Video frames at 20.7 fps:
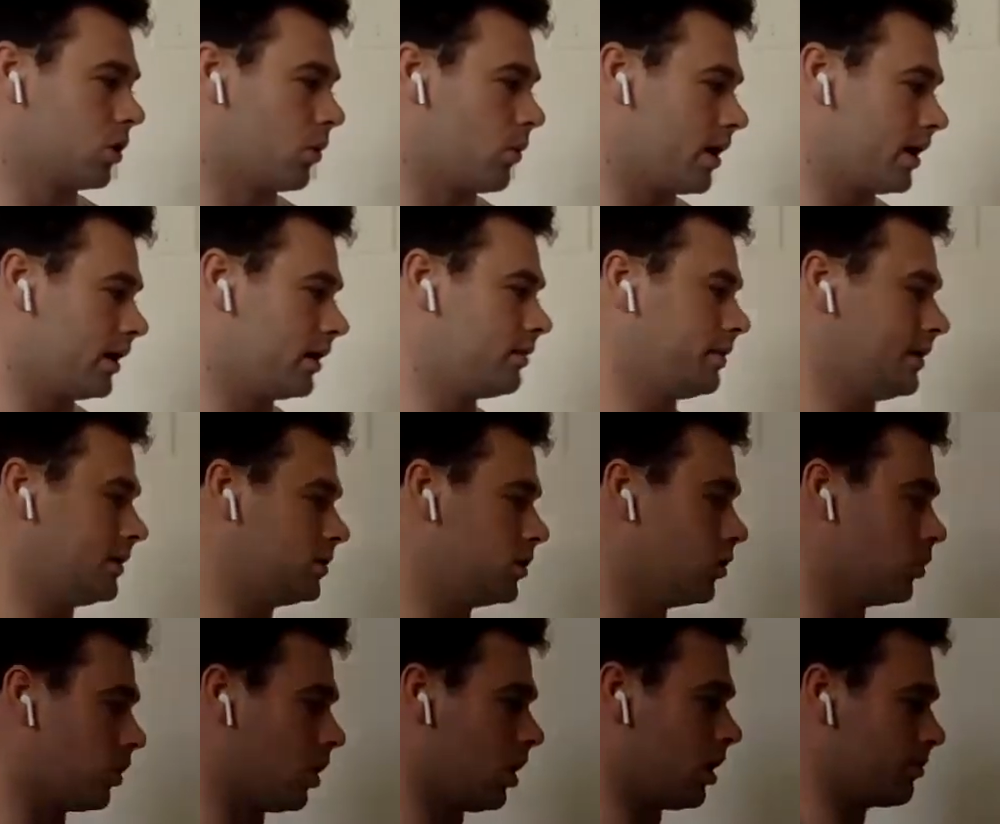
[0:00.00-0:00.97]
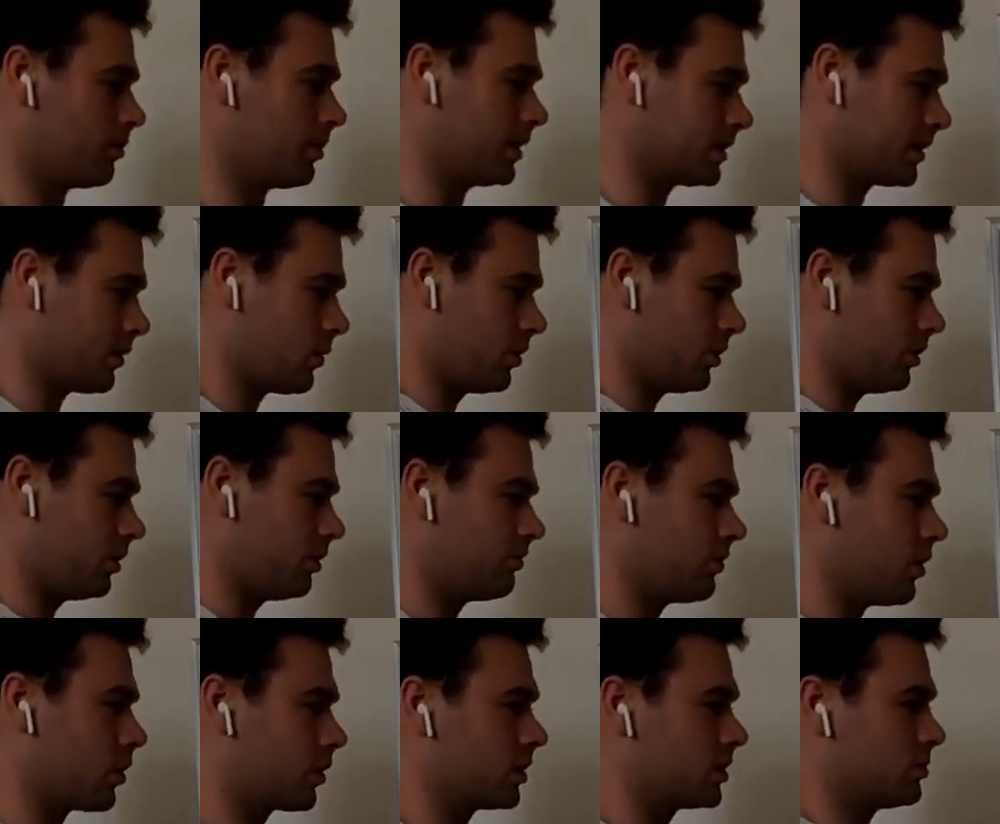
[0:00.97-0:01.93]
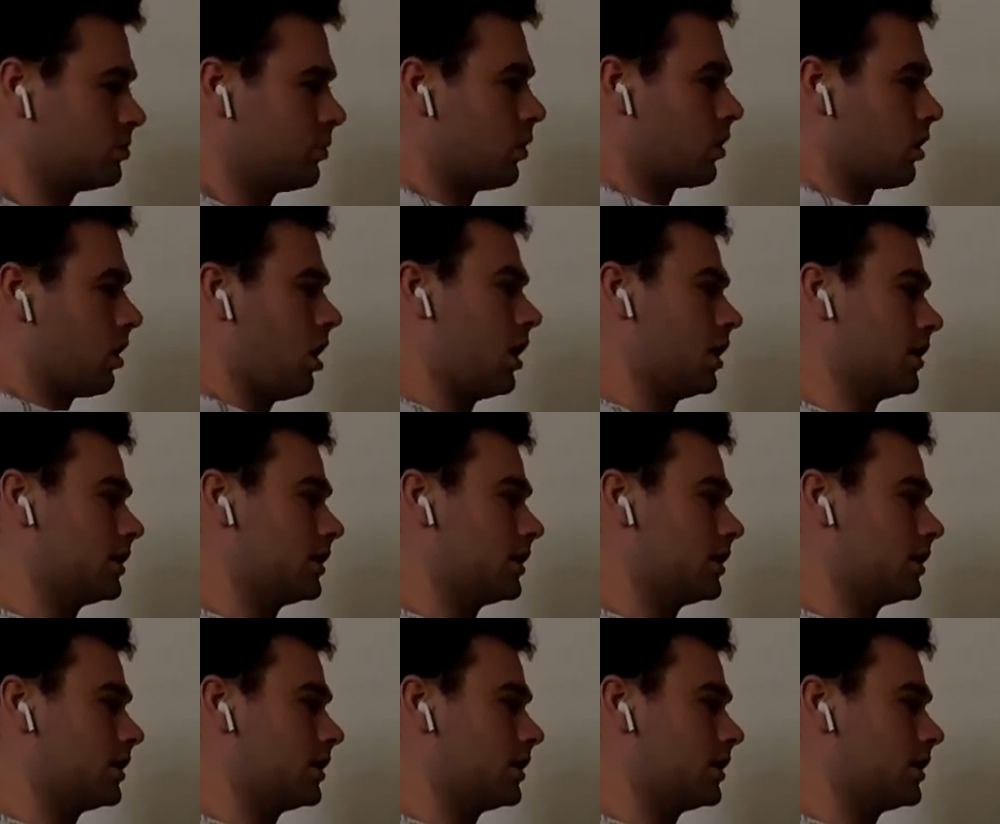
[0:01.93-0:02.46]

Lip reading: Don't want it to be too long because I want you to focus more